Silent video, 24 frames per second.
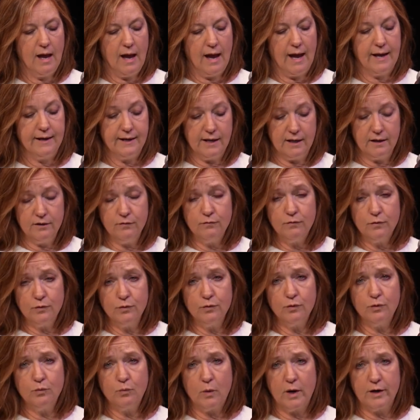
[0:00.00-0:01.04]
And in
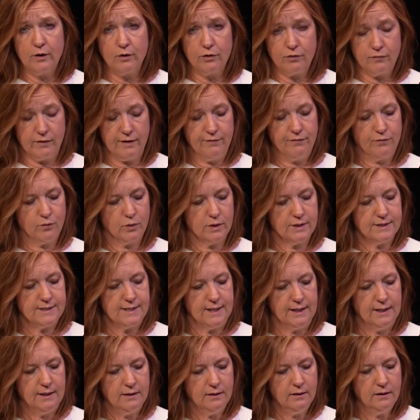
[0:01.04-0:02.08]
Rule
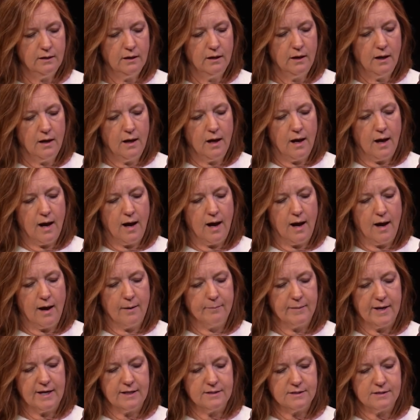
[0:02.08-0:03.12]
103.14,
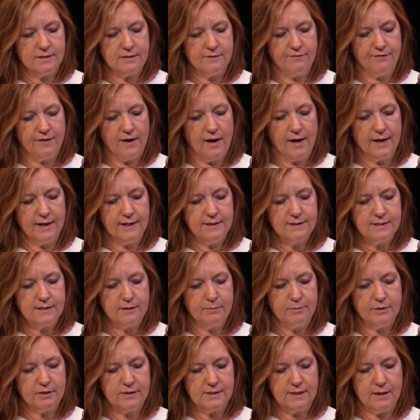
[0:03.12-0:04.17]
it defines
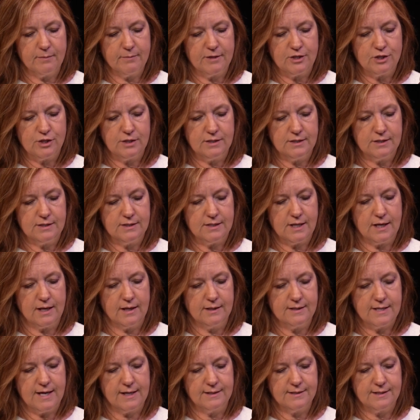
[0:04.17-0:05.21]
the building emissions
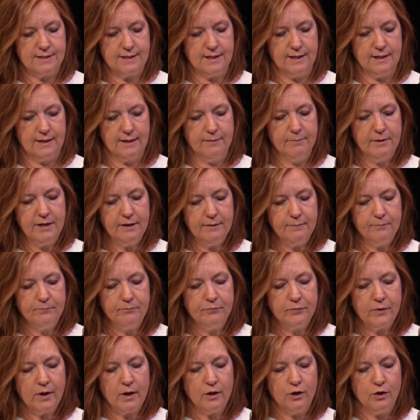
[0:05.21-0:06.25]
intensity limit,
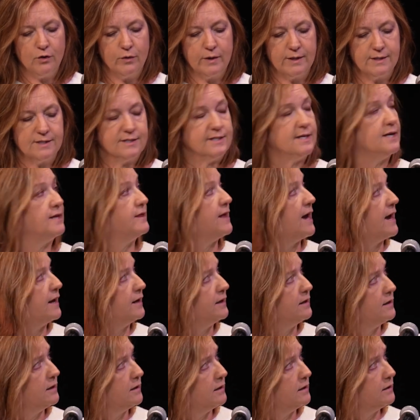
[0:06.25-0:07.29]
You can see
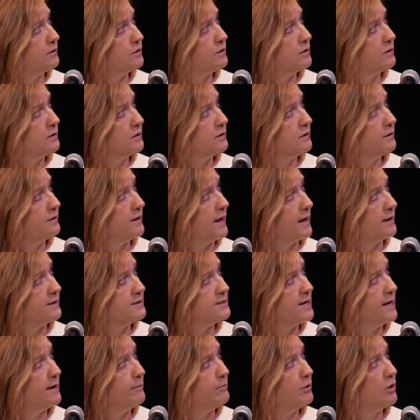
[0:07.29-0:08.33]
that
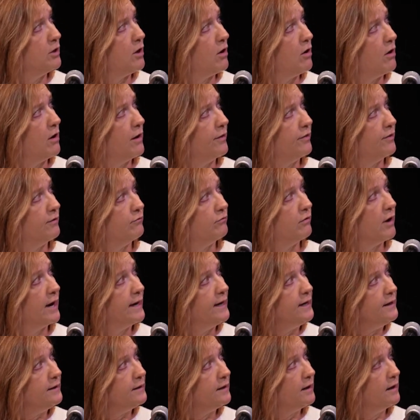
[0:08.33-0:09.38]
table on the
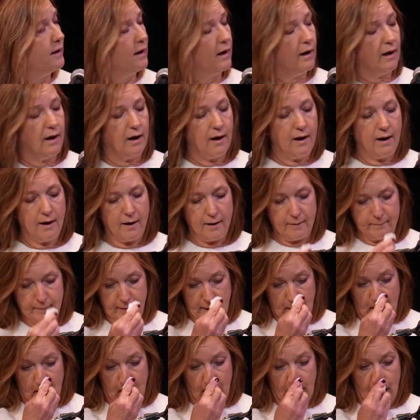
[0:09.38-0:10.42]
right.
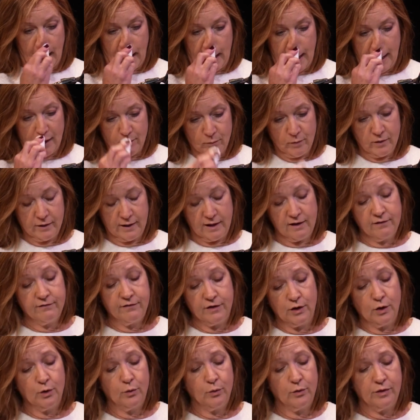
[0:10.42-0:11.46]
It will give
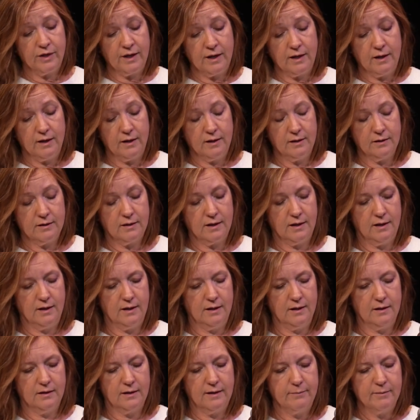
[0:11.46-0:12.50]
you
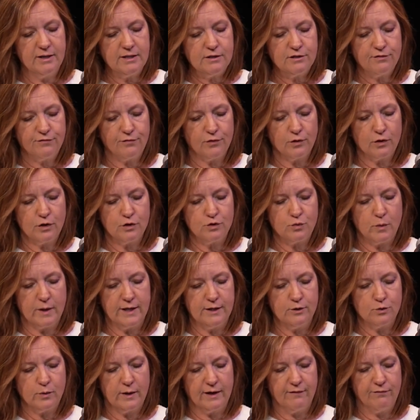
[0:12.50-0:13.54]
the limits for the
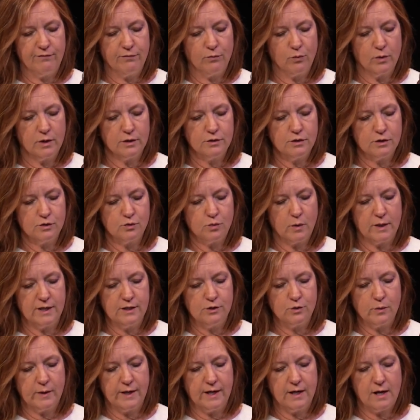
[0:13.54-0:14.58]
2024 to
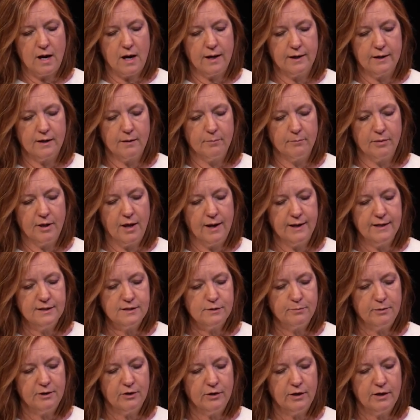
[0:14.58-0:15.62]
2029 compliance
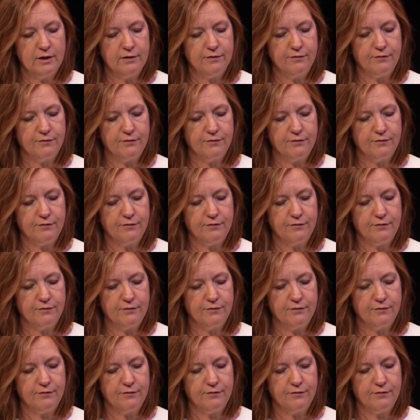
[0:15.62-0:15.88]
period